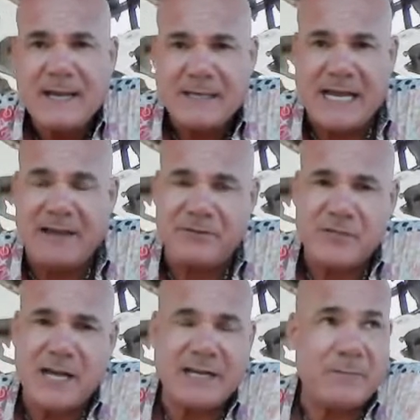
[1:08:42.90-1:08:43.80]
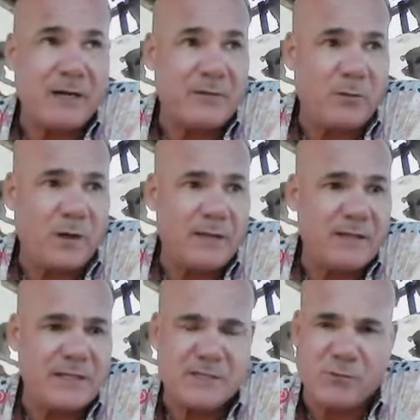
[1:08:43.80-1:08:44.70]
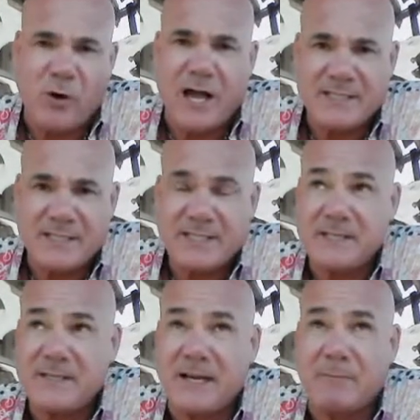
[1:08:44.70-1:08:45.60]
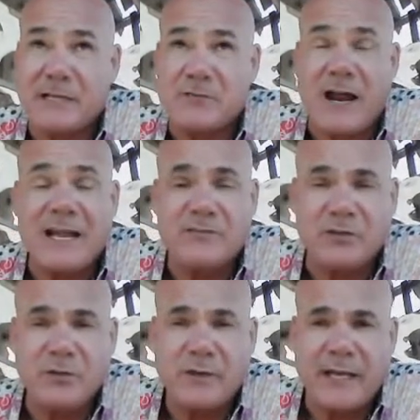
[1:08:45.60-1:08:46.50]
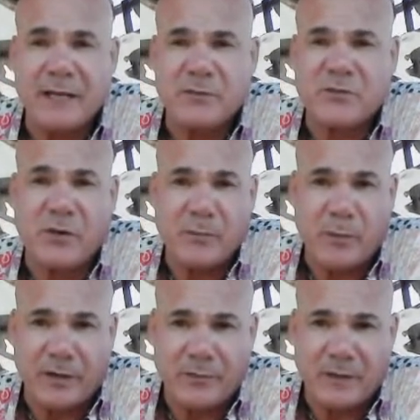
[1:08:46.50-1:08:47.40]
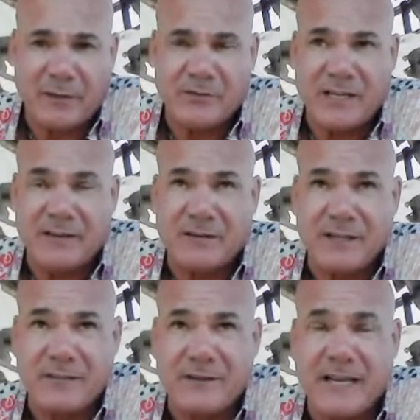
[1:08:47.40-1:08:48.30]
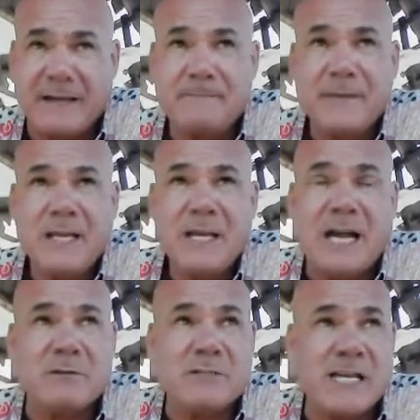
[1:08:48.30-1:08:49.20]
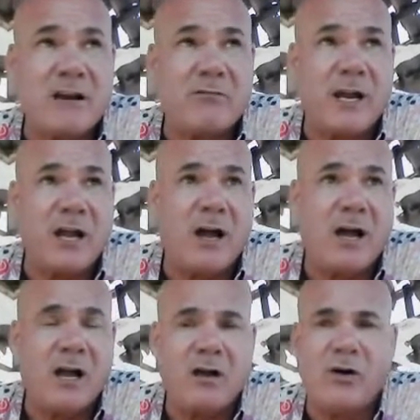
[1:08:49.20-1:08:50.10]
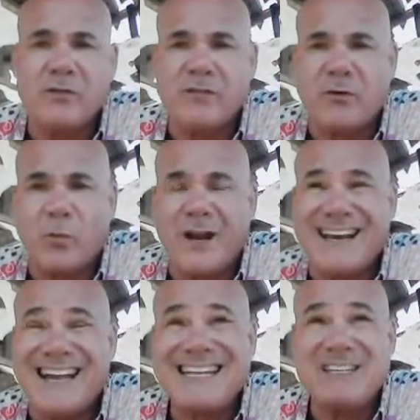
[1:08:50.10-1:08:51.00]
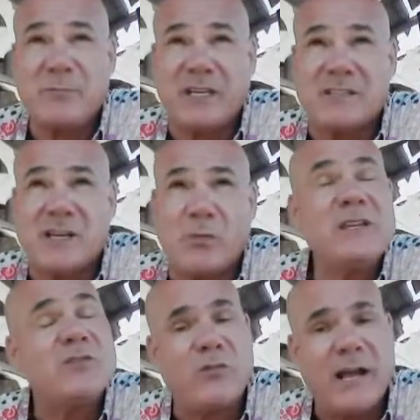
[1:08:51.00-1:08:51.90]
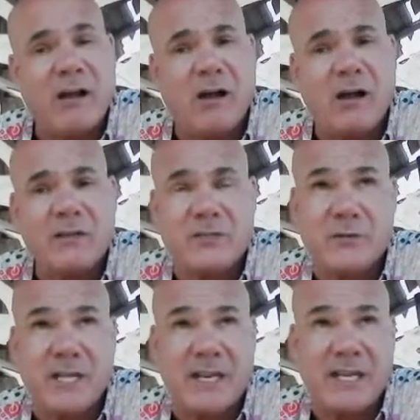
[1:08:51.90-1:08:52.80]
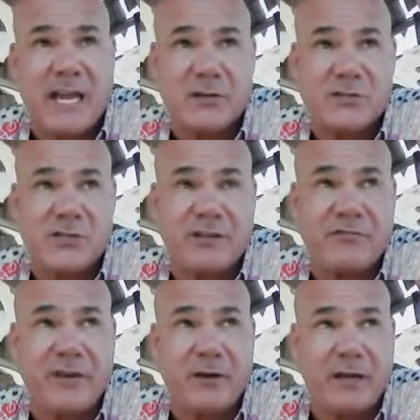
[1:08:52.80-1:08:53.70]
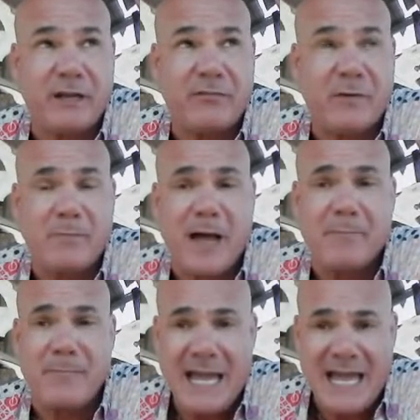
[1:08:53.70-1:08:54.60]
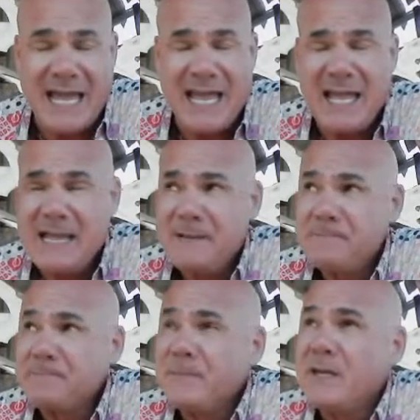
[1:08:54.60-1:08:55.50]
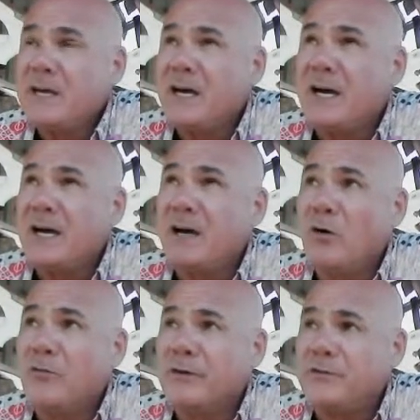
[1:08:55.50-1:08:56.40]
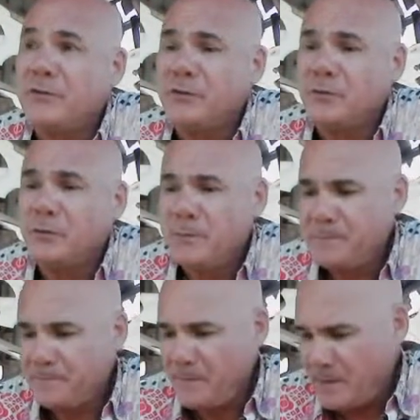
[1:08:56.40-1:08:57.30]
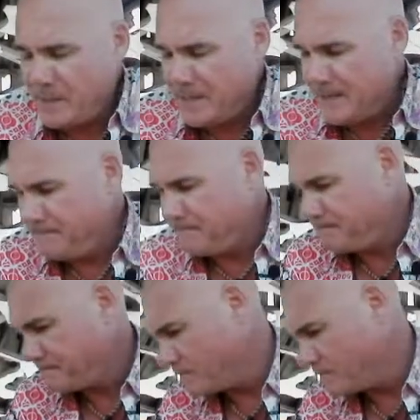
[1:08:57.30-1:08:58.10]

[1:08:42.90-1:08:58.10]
Yeah, if you're talking about the one that is Ross's, I tried to, and it was fully booked when I was down there the other day. I was down in Rayong only for one night because I went to Rayong to then catch the ferry from Bombay over to, over